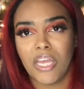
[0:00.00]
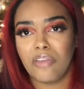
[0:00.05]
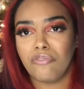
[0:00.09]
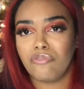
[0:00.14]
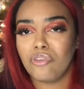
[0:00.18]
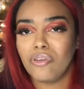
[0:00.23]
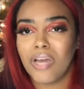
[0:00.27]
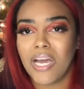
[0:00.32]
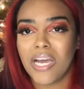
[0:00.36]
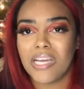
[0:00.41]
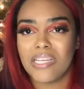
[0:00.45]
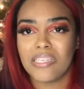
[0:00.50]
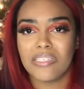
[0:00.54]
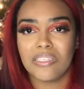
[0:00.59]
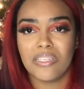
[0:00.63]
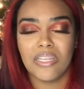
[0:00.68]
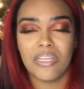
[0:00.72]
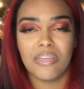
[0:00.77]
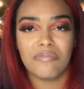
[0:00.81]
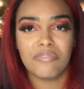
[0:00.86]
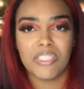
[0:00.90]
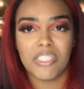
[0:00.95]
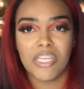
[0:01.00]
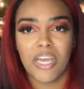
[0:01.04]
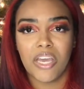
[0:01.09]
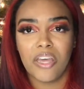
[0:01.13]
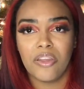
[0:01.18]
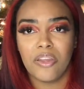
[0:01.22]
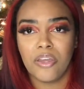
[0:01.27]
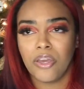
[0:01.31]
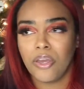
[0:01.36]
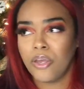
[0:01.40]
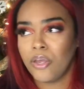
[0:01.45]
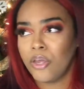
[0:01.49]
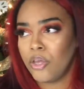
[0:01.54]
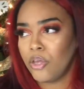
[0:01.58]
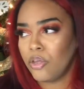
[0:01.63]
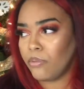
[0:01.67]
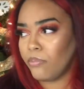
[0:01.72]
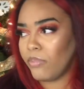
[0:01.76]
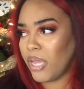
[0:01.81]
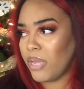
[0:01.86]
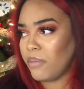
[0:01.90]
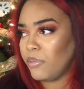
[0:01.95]
guys live together,
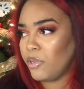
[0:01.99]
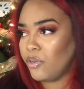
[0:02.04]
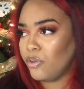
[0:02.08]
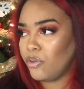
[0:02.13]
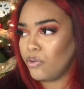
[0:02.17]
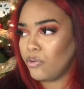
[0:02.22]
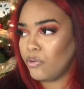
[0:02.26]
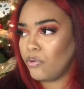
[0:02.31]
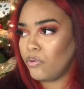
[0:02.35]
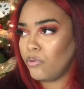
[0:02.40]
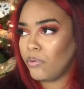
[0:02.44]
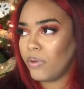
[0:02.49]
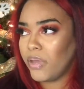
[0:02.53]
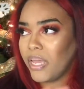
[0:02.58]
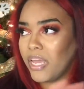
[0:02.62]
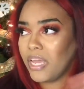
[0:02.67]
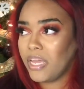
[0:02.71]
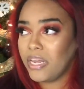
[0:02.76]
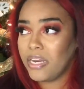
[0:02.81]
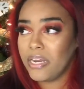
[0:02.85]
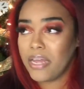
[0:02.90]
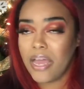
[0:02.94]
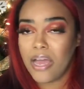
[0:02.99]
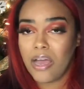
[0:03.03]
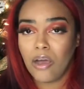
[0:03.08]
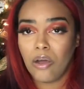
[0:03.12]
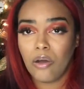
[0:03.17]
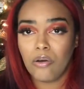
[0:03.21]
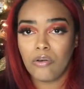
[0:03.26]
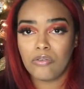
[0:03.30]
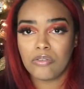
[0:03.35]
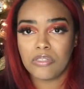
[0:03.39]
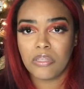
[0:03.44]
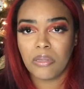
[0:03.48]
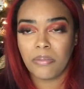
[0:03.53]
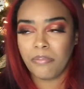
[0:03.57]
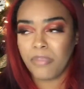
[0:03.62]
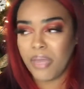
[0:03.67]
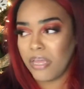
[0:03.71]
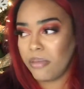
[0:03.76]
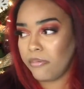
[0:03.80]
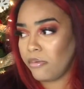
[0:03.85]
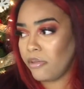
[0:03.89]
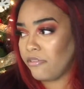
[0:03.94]
maybe do in-house
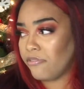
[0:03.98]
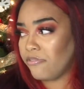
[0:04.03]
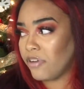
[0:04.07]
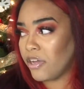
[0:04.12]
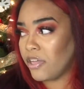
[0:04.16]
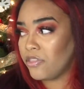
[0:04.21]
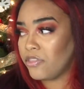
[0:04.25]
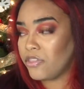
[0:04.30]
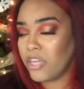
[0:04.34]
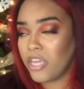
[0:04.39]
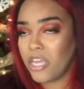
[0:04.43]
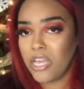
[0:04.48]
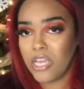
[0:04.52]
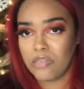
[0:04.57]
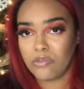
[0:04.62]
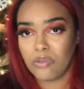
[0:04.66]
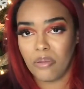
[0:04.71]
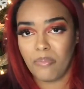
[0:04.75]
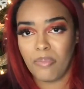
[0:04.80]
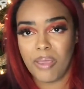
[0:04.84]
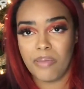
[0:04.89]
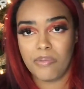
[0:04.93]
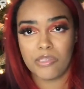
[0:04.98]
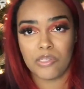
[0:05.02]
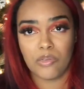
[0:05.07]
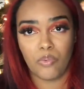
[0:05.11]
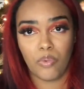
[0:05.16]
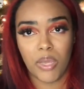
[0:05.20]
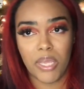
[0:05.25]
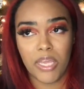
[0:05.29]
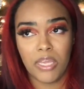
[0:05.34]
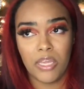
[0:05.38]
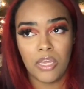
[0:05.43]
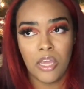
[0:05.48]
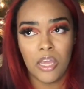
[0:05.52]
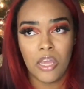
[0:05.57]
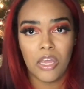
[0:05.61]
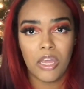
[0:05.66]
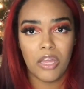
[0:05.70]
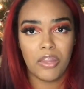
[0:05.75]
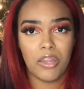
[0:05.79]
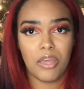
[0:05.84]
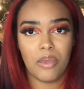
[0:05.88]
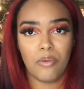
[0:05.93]
baby fun things while the baby's awake.
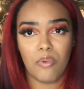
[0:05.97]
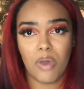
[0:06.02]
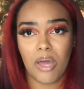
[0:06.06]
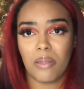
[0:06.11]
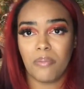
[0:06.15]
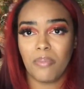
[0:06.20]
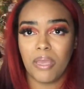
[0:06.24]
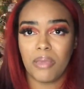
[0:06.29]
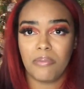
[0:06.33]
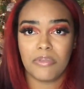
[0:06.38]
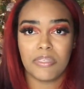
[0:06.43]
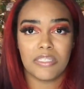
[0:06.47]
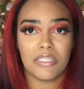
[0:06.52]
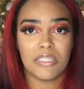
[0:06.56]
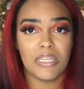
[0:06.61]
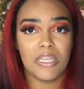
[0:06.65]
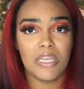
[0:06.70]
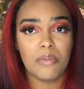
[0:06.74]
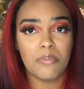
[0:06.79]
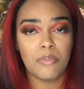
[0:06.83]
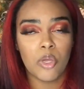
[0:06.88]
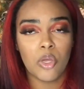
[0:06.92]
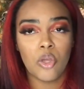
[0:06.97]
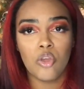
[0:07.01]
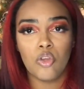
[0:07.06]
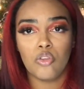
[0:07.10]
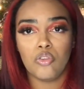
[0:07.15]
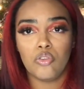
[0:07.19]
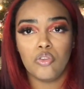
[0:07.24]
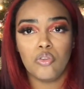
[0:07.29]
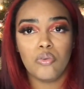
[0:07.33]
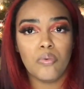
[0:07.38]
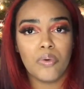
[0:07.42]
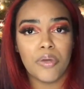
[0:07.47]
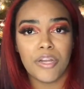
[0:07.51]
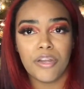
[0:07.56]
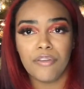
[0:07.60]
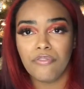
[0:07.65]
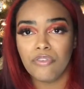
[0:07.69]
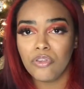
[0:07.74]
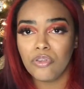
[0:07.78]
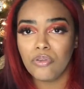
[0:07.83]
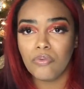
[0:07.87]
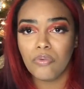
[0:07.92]
Then while the baby's asleep, do whatever you
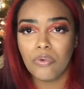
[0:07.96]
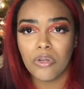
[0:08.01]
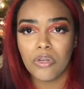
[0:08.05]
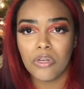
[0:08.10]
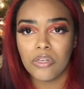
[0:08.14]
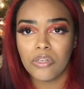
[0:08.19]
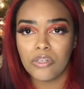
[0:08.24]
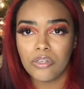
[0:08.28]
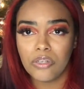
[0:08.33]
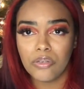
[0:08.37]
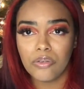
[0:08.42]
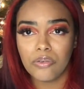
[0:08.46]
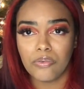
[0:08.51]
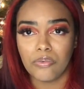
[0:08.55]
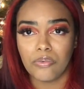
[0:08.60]
want to do.